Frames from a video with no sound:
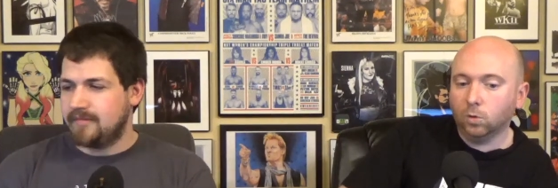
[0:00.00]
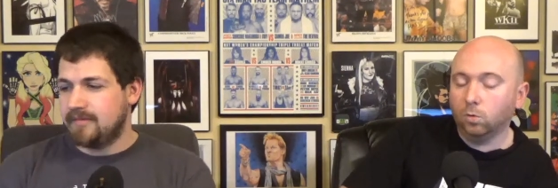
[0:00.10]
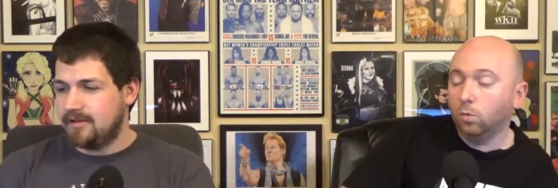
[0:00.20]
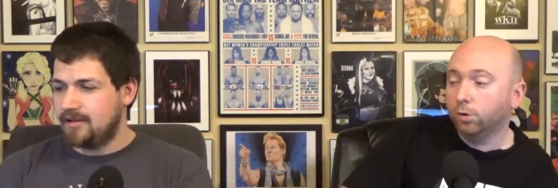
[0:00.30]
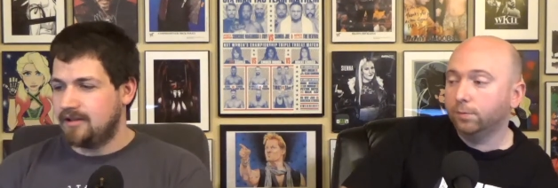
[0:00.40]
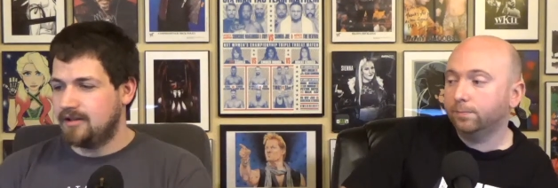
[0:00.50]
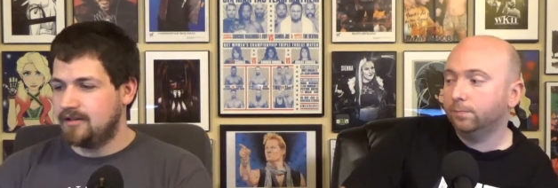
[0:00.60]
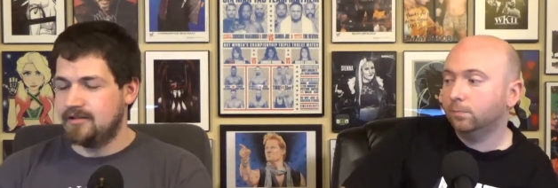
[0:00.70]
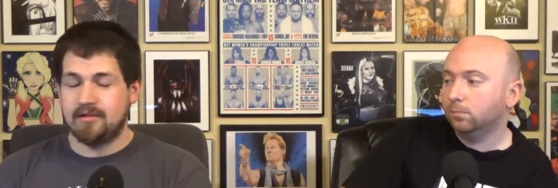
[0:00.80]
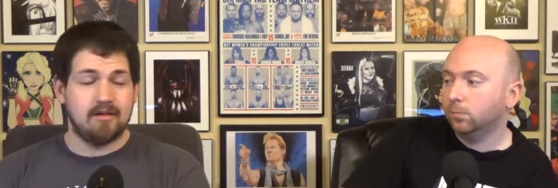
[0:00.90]
Speaker 1: Or
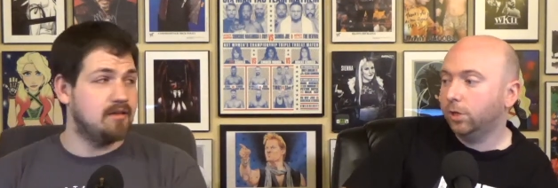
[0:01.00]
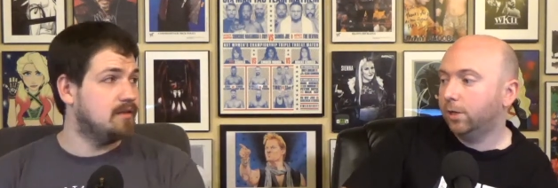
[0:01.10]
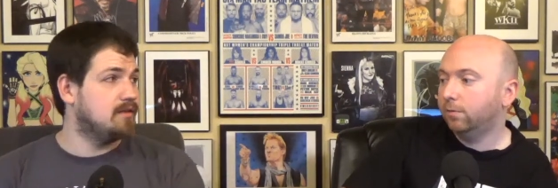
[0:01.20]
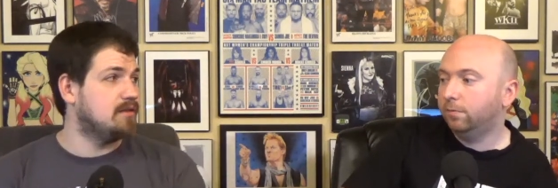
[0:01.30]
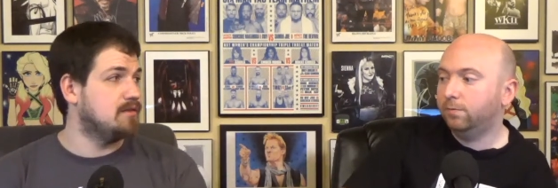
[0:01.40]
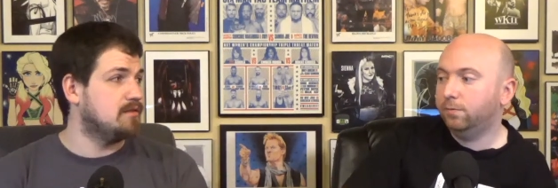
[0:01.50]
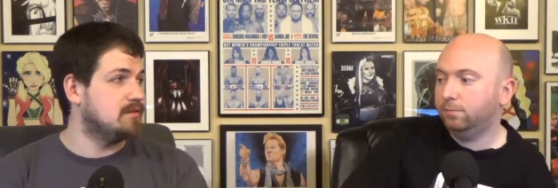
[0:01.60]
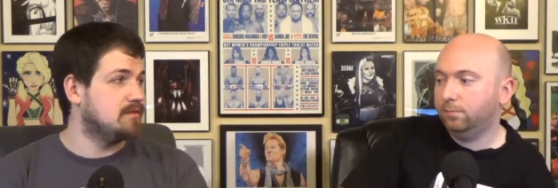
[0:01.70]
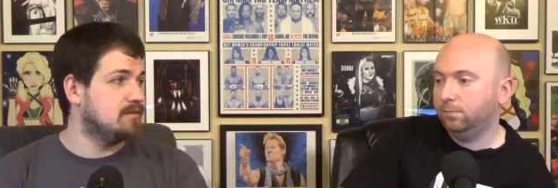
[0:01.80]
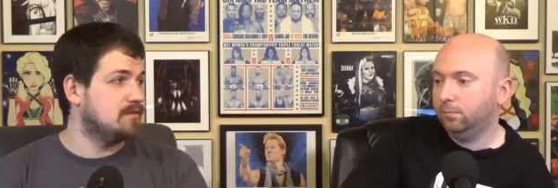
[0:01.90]
we have
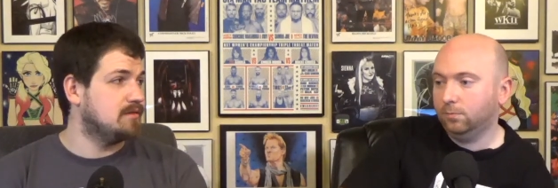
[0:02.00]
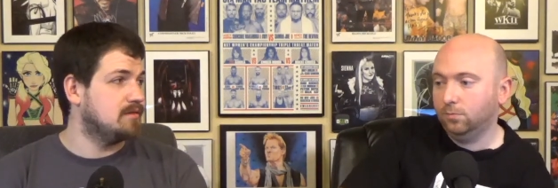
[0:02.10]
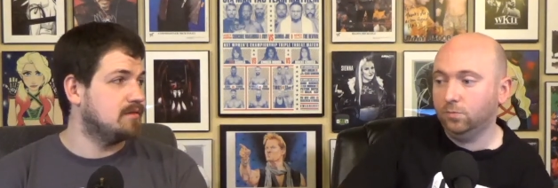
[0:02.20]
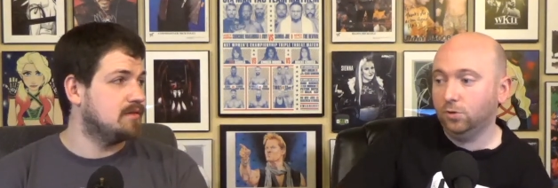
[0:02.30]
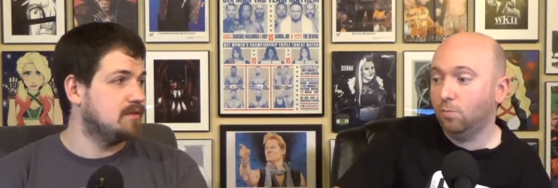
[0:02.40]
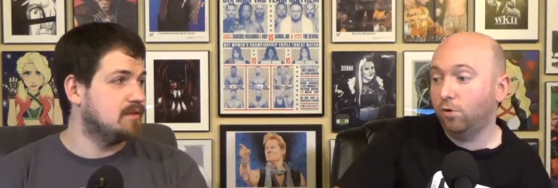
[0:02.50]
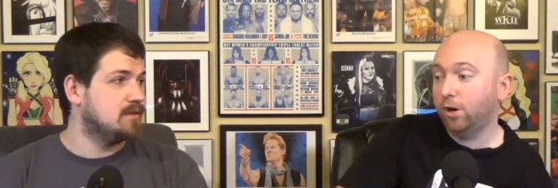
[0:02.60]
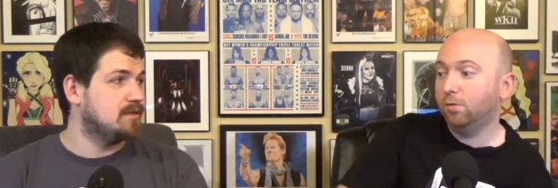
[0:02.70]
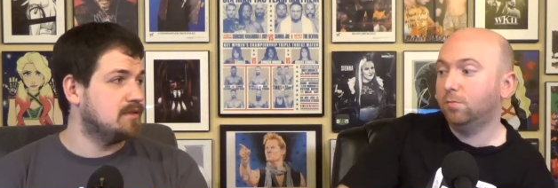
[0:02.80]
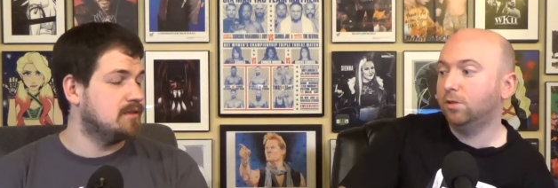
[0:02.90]
some
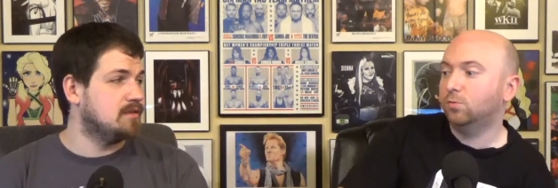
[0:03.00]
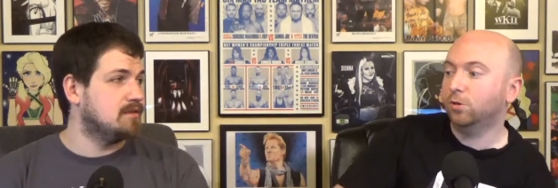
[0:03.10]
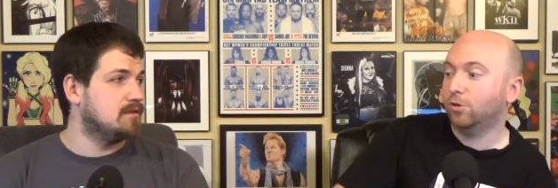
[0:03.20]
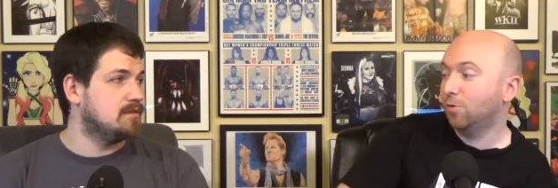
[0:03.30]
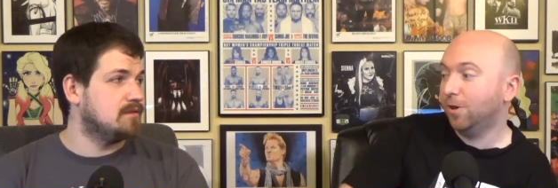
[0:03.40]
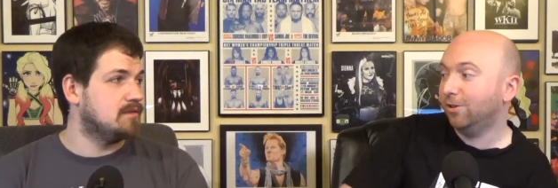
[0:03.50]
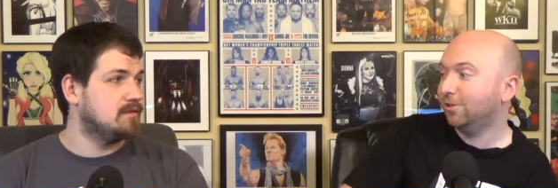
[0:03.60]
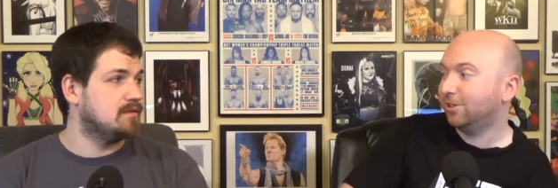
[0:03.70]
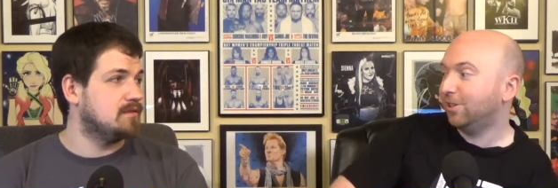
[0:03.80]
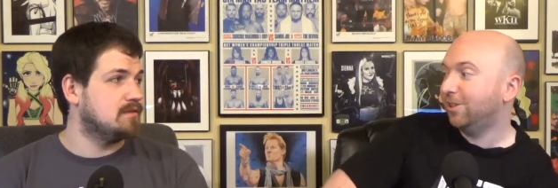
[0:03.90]
randomness where Carmella
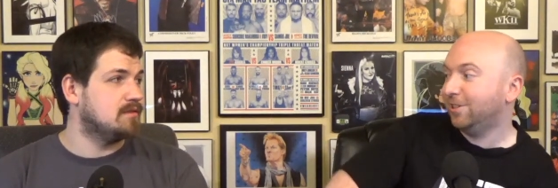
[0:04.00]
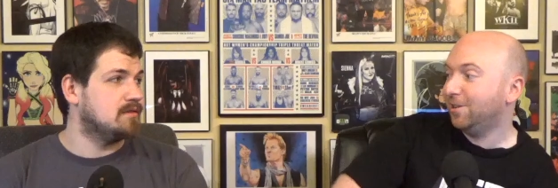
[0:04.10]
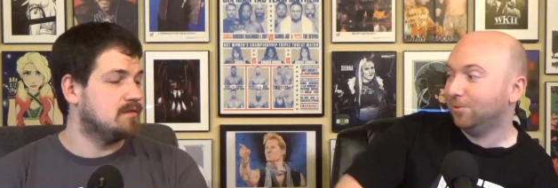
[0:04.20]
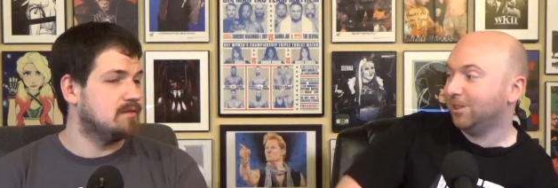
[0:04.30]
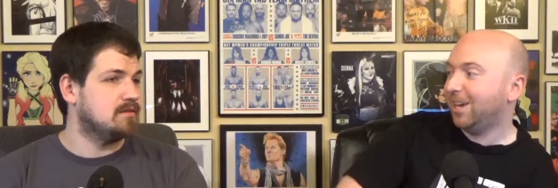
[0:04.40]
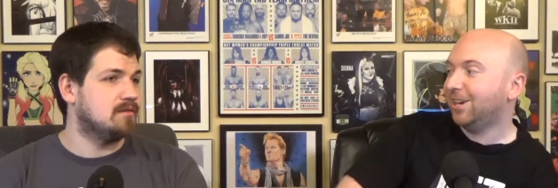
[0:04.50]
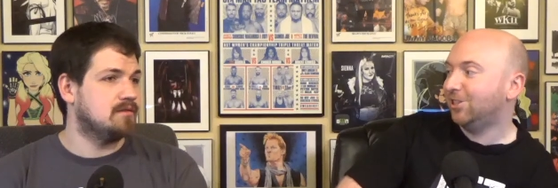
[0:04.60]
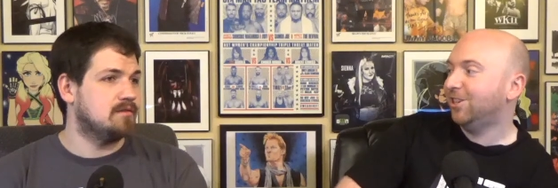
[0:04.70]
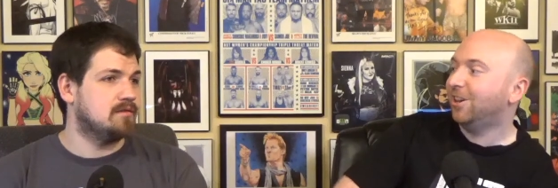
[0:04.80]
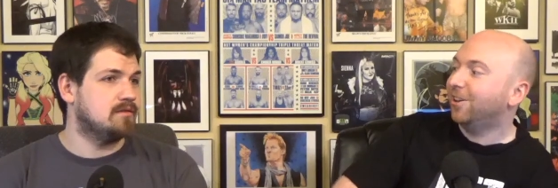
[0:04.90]
just is able to cash
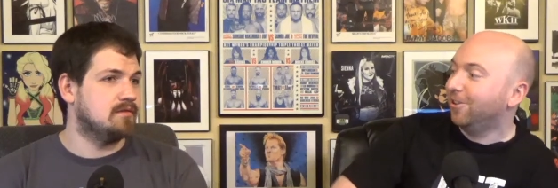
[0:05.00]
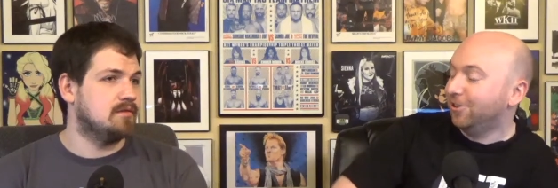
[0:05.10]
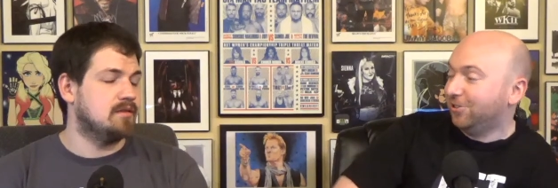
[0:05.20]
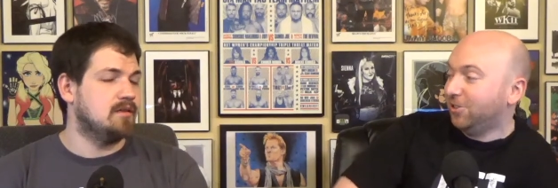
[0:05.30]
in on her or